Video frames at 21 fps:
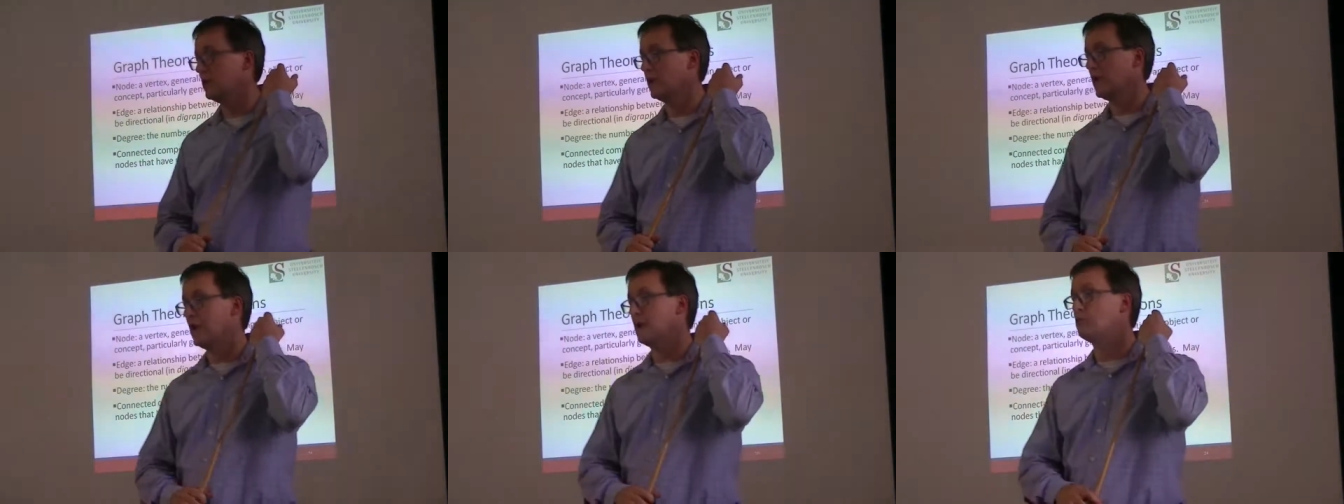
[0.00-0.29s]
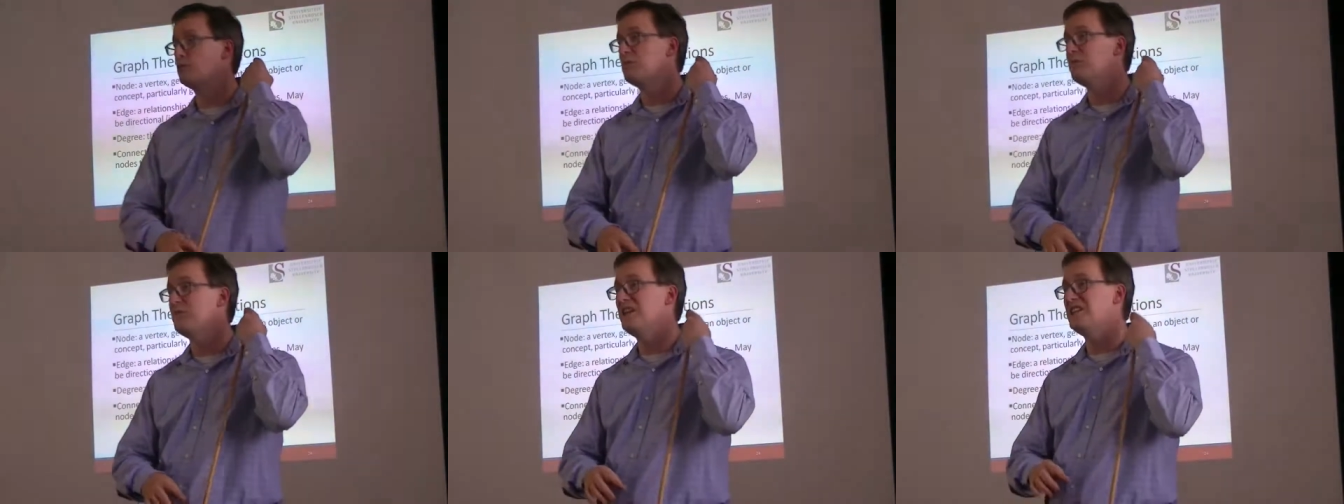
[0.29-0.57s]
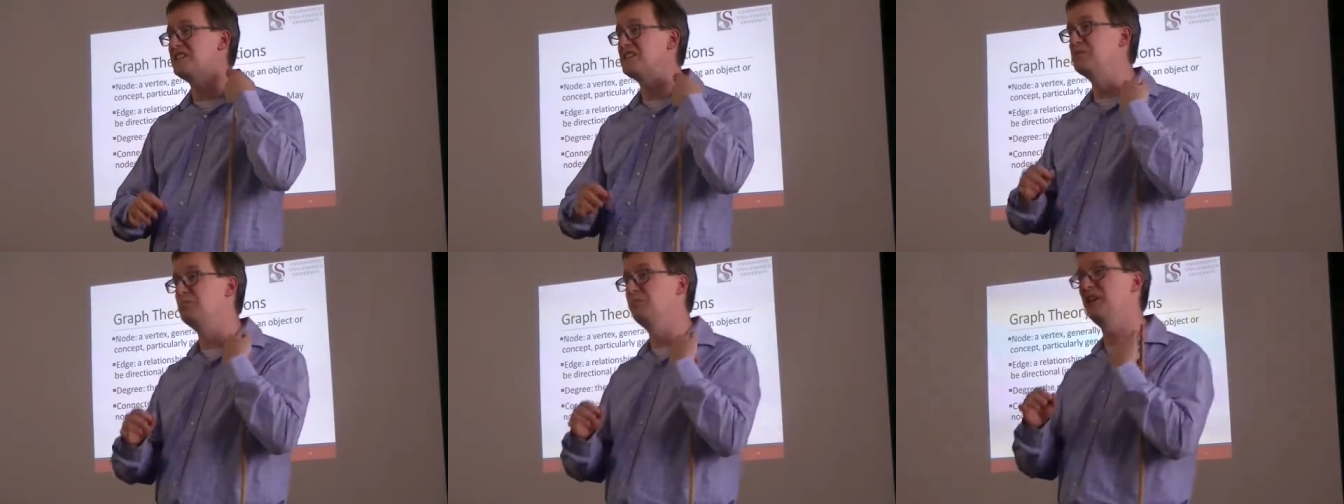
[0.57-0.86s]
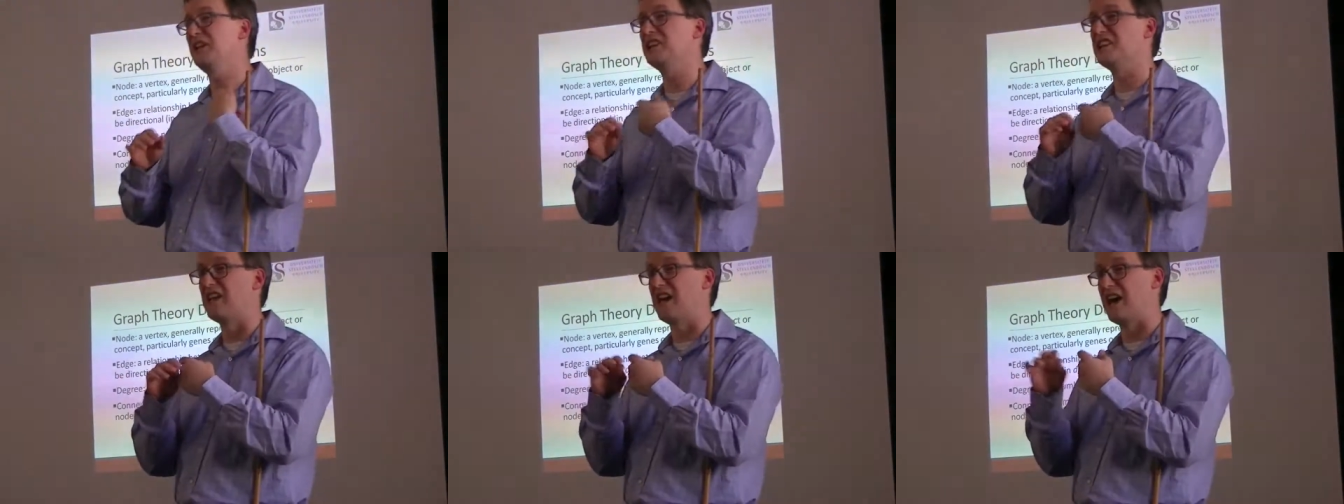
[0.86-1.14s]
And we may
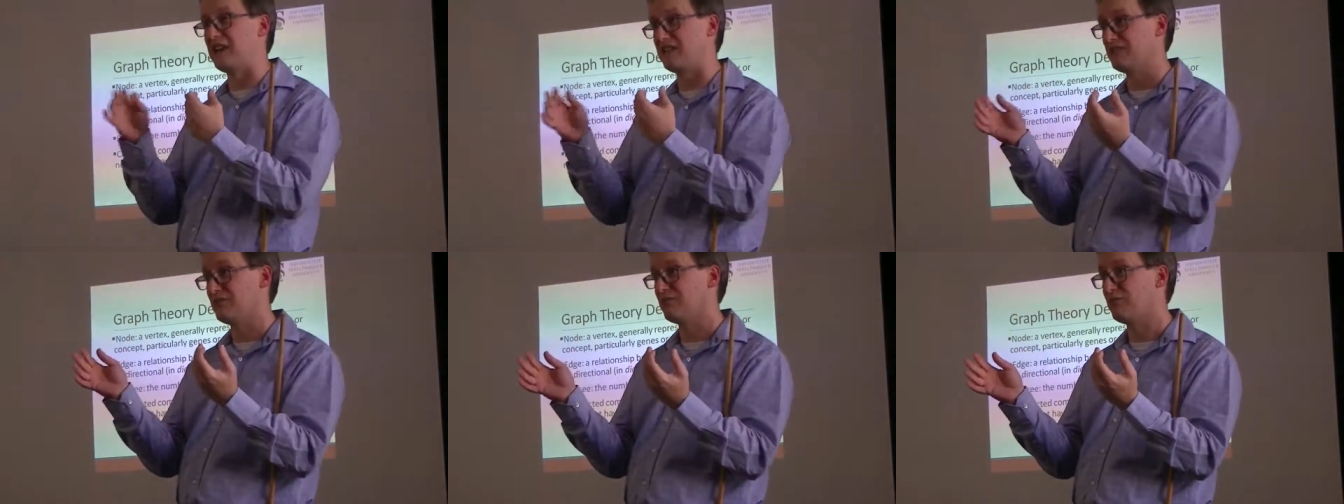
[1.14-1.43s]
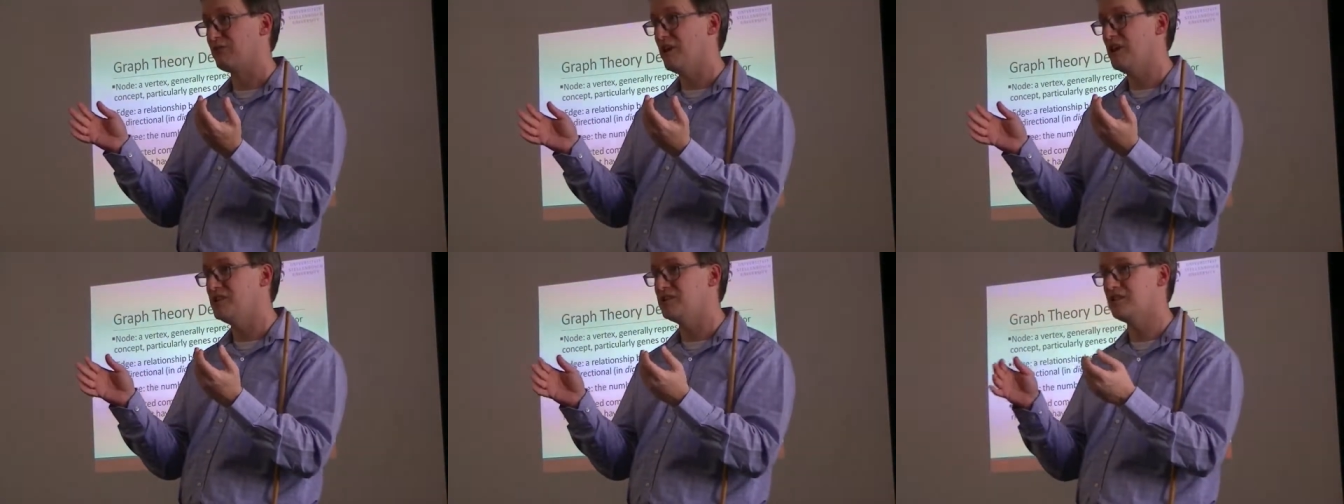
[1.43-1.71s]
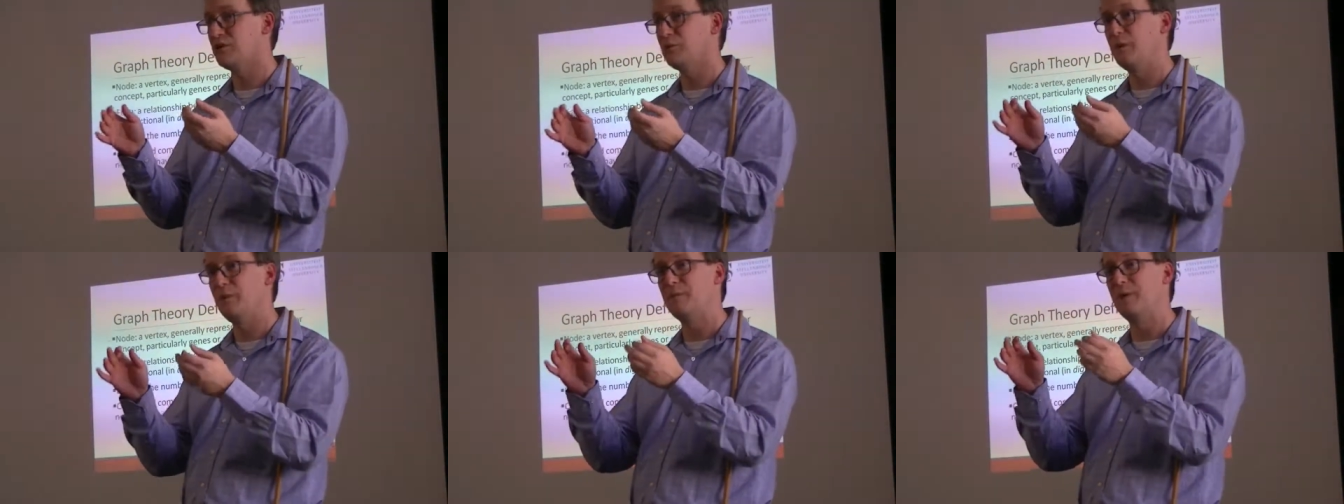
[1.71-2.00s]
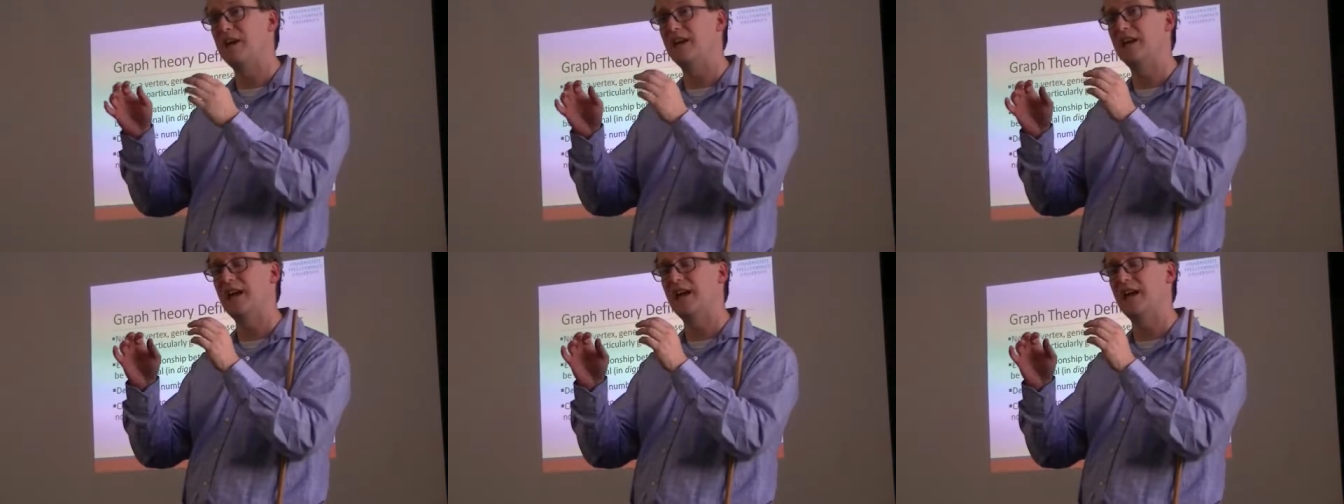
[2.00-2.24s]
split that, right? So we might